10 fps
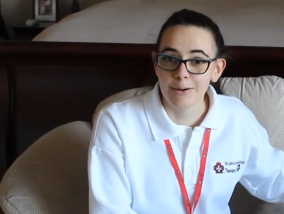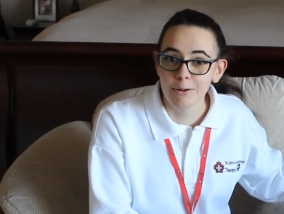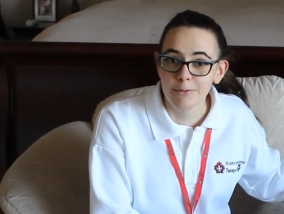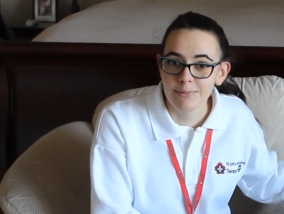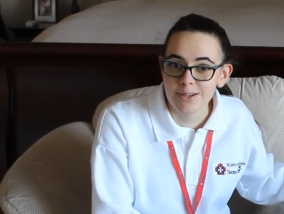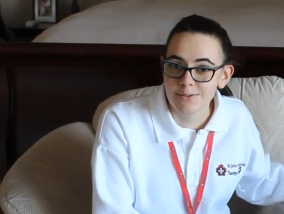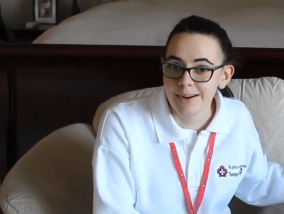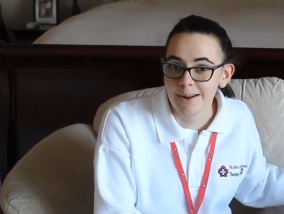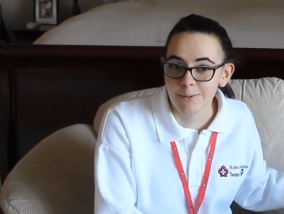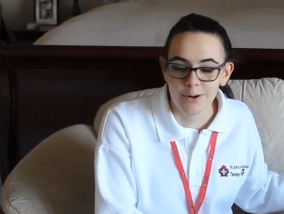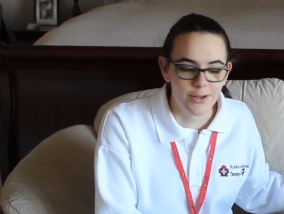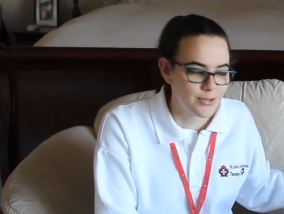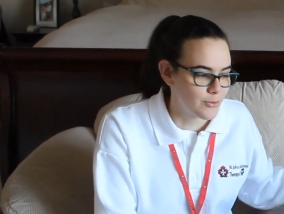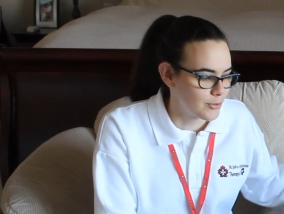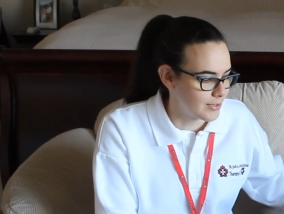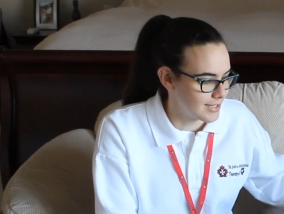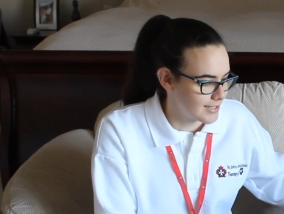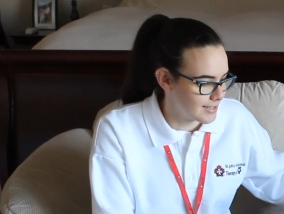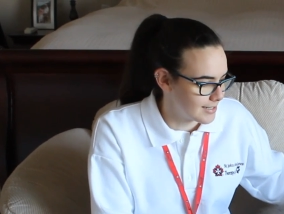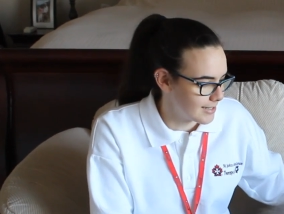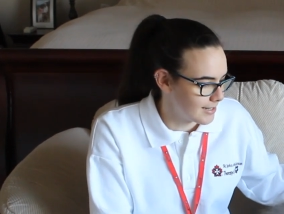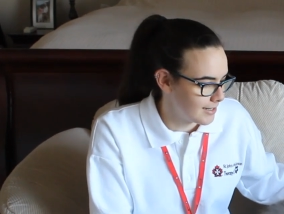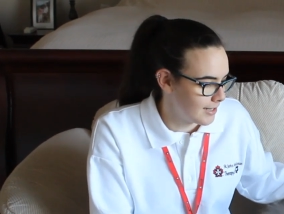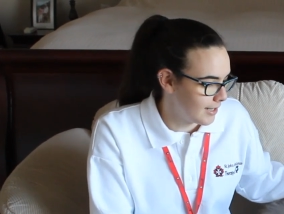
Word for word: home because right now we're all social distancing.